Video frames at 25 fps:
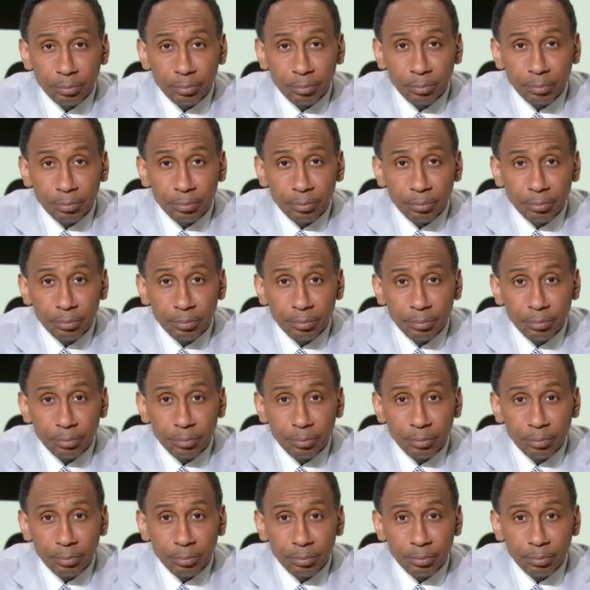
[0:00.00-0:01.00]

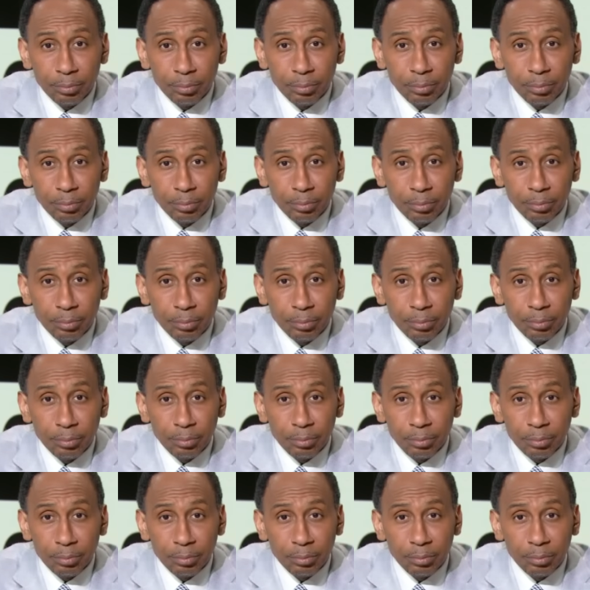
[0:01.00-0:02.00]

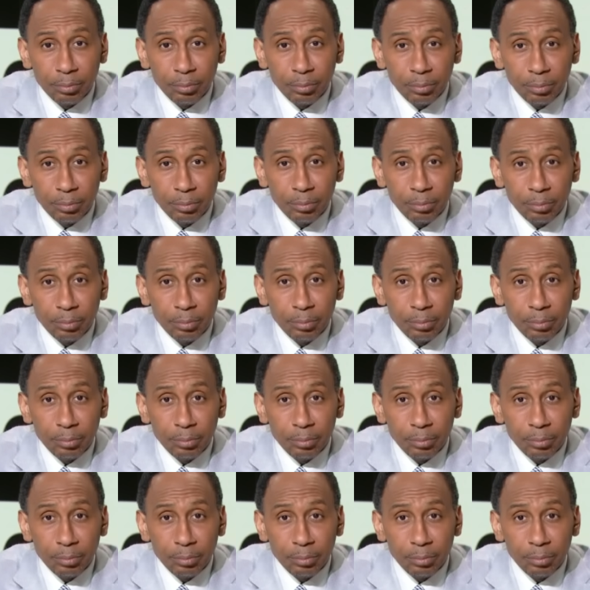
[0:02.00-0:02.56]
[no speech]